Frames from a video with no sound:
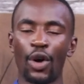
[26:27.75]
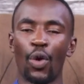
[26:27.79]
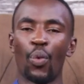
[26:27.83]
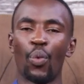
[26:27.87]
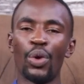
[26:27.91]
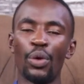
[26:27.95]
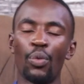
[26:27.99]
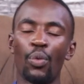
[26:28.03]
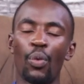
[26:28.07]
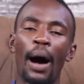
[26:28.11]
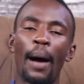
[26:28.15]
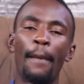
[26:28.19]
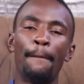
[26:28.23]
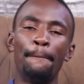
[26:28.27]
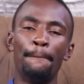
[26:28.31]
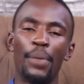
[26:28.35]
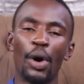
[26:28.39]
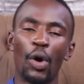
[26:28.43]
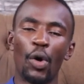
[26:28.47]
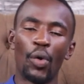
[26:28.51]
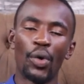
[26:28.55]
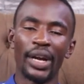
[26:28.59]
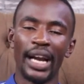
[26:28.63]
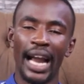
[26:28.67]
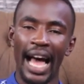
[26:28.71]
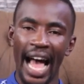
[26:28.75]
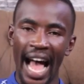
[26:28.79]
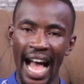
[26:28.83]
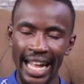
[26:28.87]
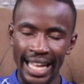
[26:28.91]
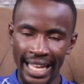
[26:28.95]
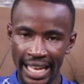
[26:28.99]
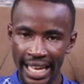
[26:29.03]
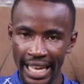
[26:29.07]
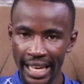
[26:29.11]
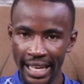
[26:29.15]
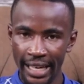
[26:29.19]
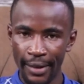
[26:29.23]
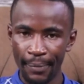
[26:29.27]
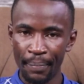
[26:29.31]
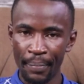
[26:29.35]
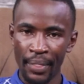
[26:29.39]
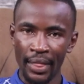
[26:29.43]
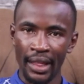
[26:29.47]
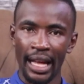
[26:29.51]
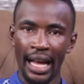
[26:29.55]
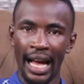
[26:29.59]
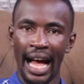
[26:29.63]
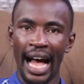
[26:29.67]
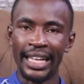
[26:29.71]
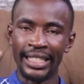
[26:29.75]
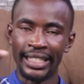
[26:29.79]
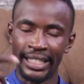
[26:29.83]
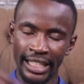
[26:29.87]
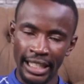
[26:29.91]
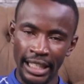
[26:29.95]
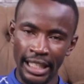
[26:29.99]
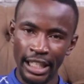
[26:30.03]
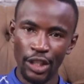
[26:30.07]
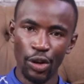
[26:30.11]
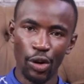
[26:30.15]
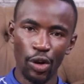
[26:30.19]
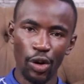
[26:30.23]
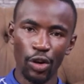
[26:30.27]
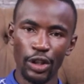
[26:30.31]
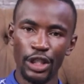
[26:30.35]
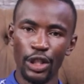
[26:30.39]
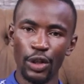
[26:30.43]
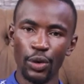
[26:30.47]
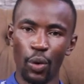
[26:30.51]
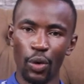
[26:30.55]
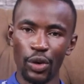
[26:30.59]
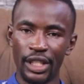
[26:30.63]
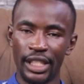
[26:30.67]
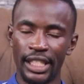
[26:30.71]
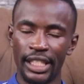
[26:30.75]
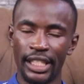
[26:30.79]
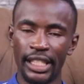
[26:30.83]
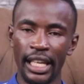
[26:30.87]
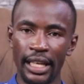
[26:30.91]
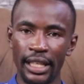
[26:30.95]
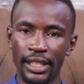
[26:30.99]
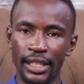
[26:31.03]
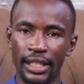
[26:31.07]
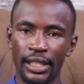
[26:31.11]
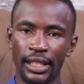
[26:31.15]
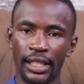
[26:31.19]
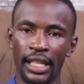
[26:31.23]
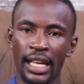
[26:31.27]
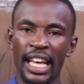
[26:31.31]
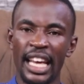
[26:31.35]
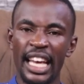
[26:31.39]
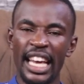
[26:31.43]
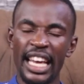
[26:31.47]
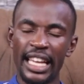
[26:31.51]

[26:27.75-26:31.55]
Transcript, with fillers: We were born again a genealogy was changed.